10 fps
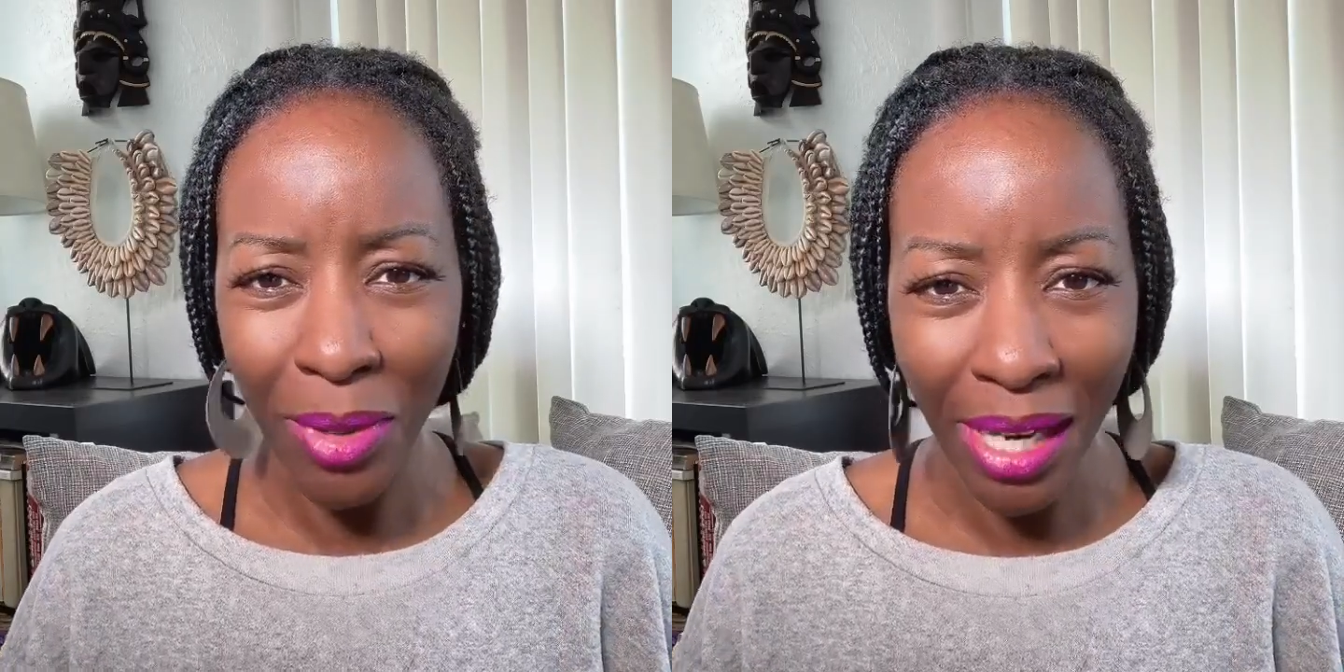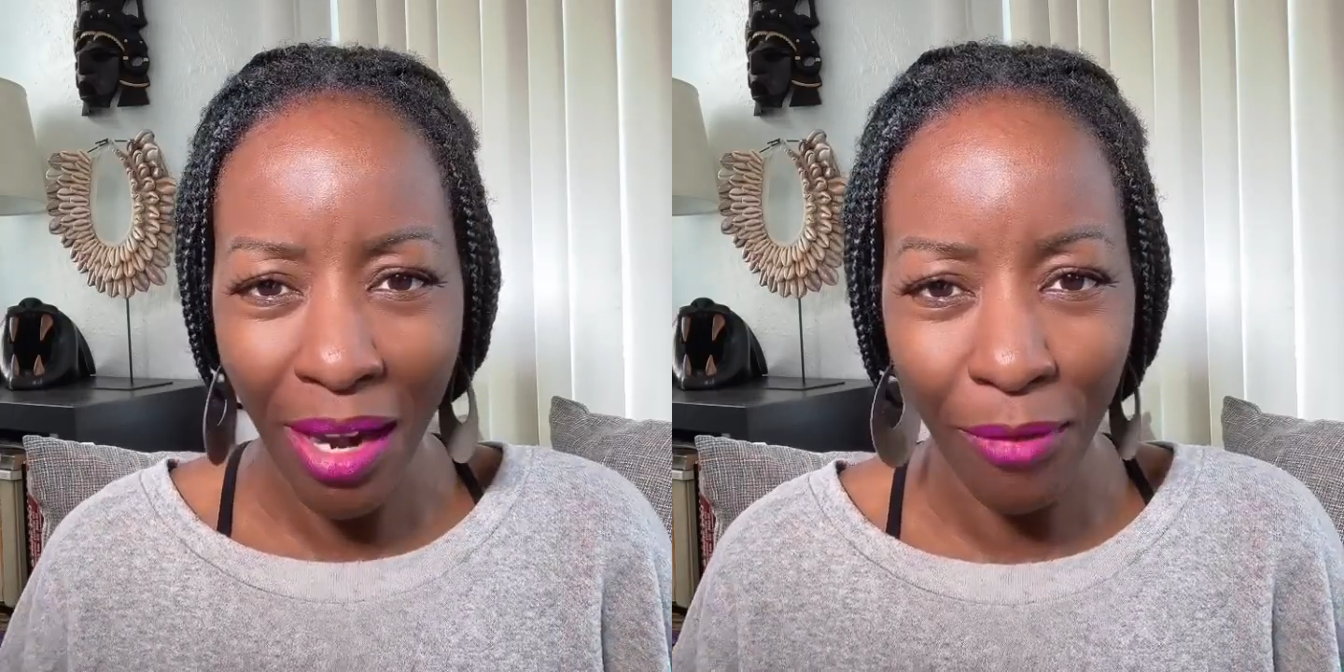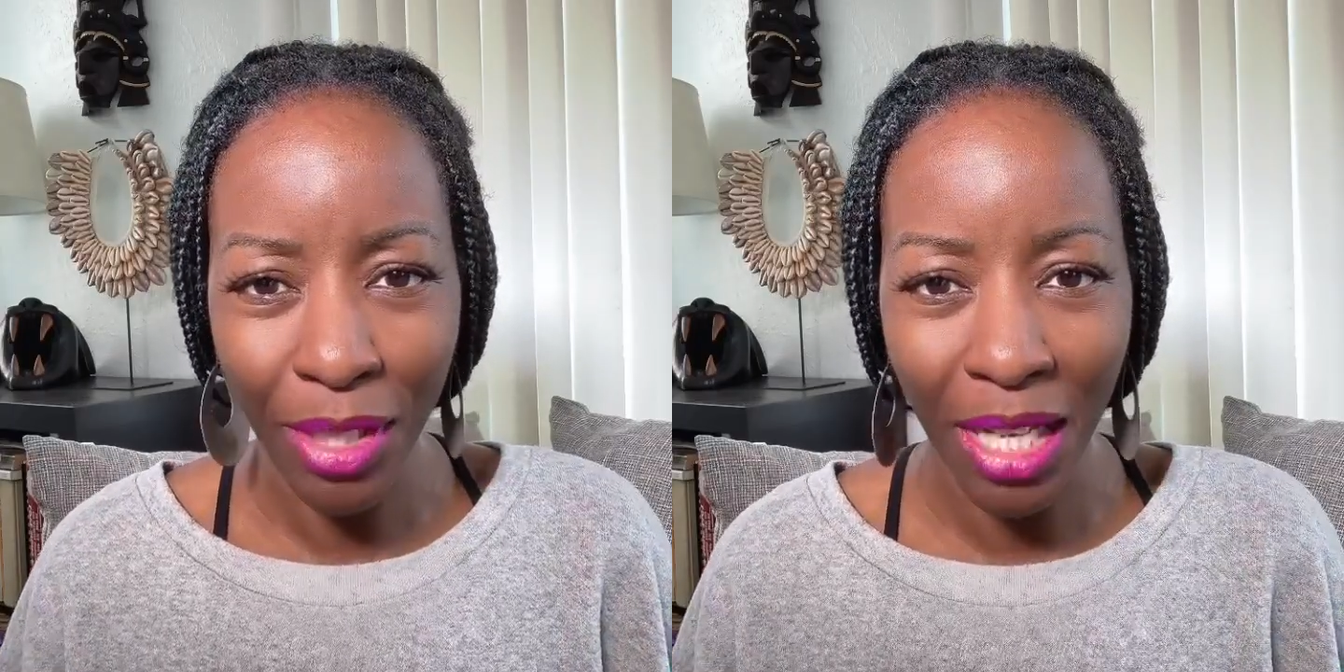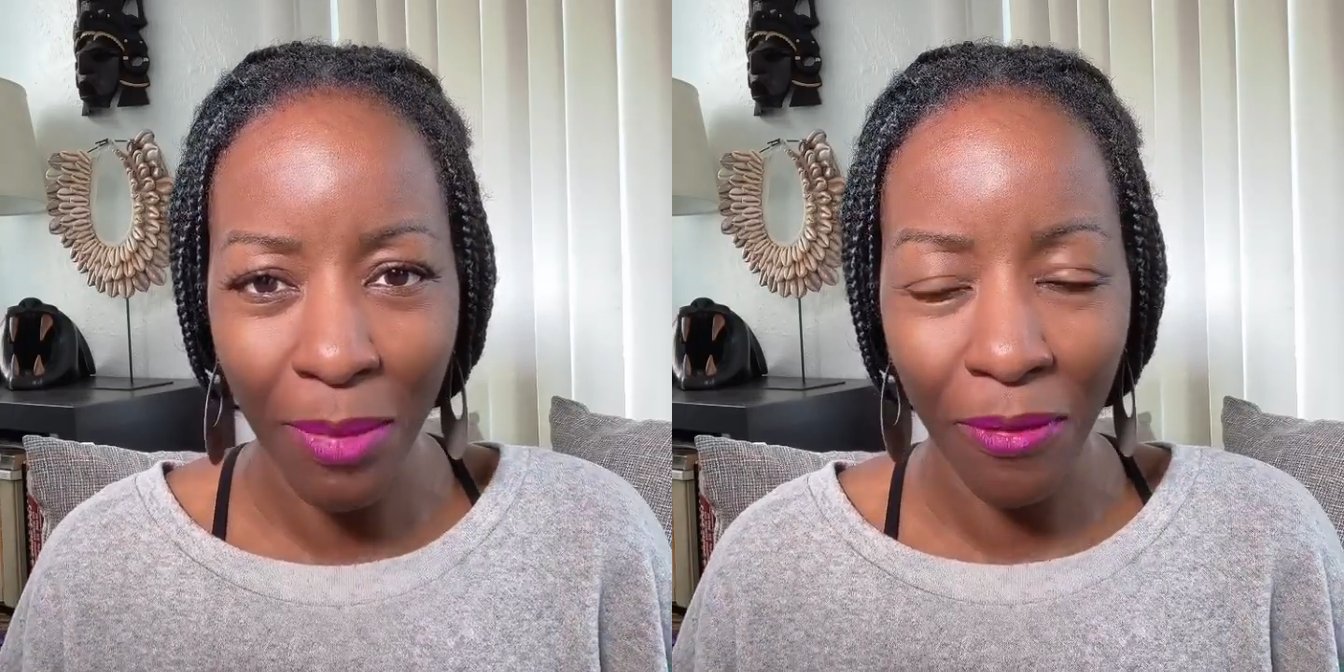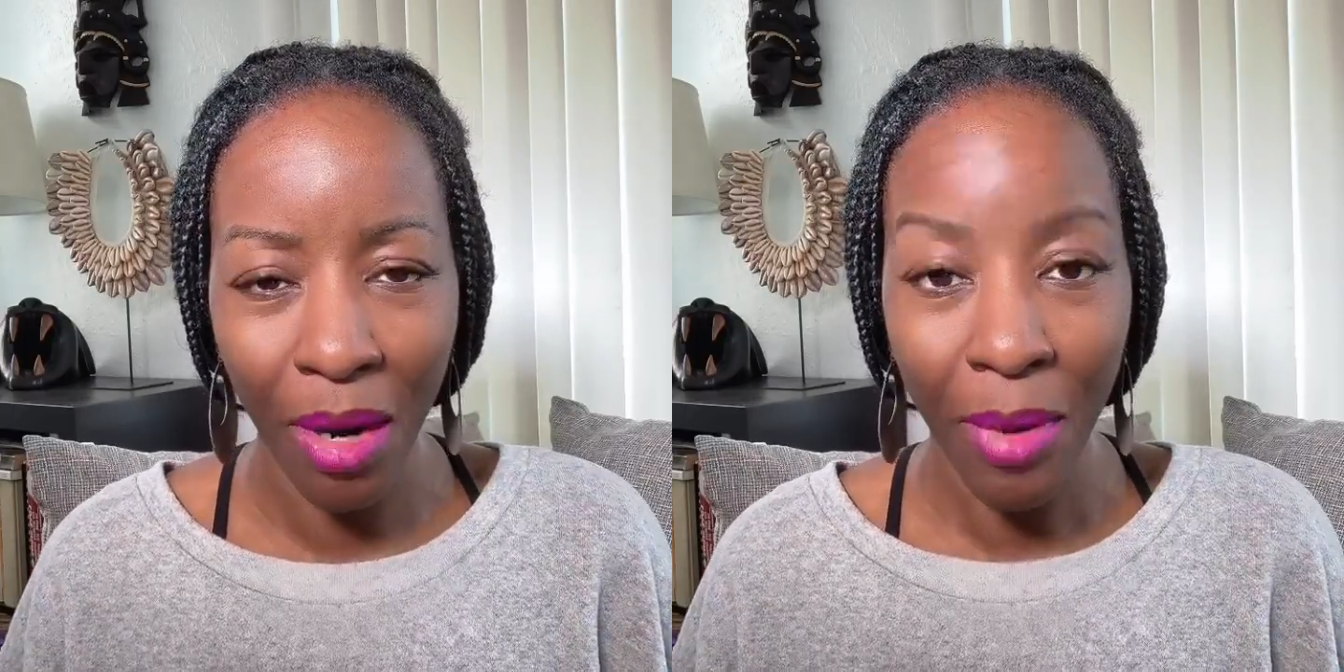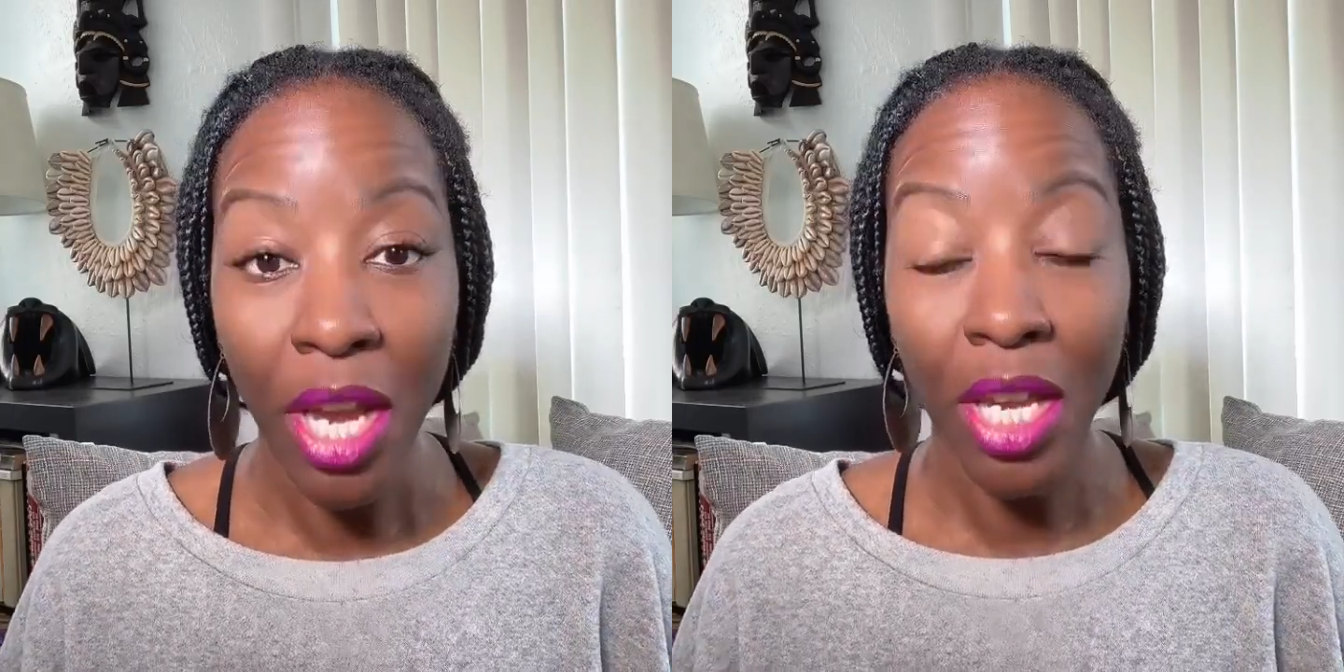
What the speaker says: that advertisement from?